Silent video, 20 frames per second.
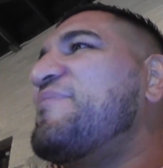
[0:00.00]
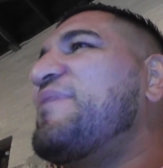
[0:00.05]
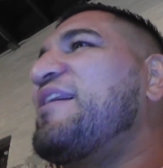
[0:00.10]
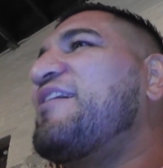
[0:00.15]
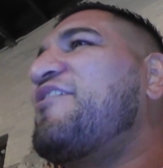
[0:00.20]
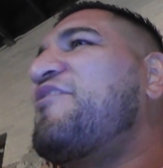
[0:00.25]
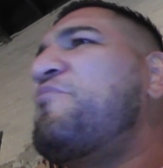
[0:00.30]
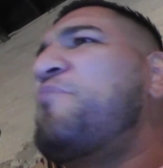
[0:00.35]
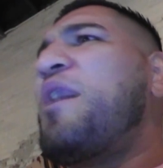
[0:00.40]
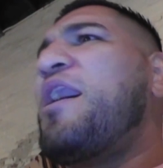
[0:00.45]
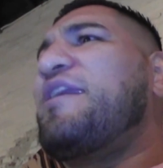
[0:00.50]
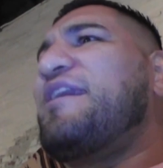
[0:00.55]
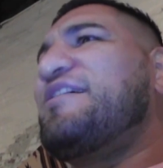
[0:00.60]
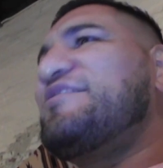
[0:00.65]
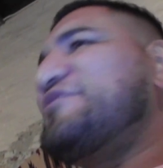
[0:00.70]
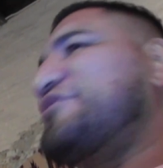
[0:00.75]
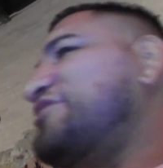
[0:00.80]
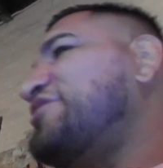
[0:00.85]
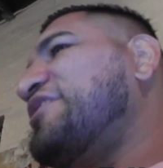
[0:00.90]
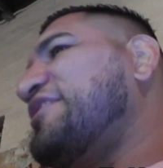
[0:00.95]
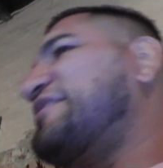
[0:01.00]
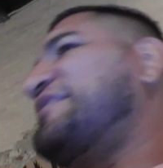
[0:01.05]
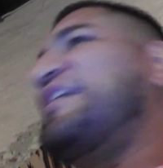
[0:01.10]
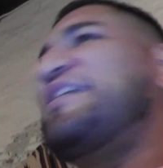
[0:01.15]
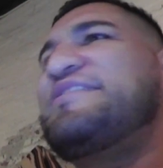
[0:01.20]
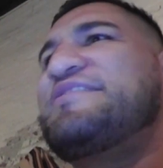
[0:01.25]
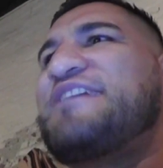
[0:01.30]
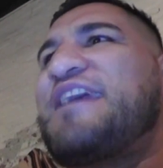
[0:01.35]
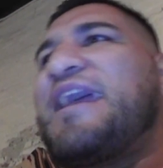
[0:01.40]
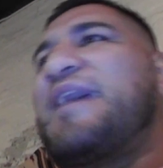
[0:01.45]
I'm like, come on, I just took
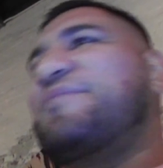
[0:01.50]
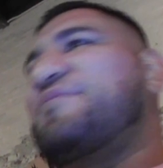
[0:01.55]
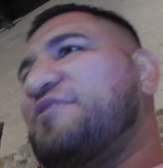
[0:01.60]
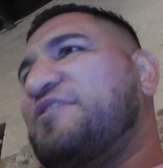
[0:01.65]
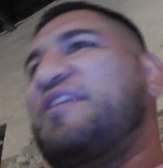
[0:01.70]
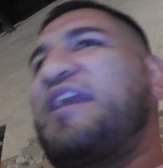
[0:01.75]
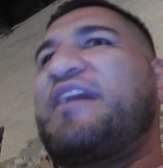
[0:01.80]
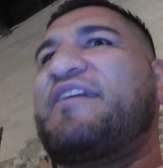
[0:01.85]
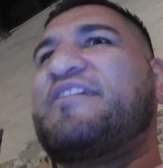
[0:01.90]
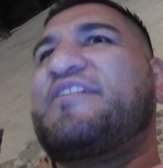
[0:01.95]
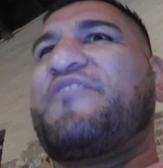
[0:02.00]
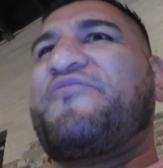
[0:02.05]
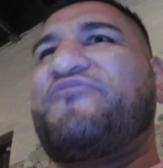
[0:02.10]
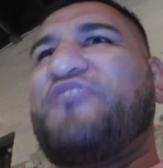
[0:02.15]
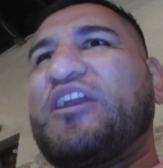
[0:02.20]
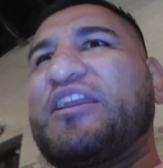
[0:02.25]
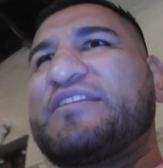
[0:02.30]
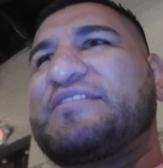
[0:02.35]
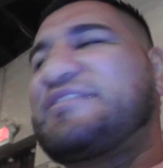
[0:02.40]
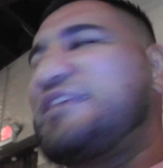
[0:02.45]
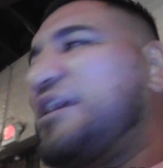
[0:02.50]
ten jabs and now you're gonna fucking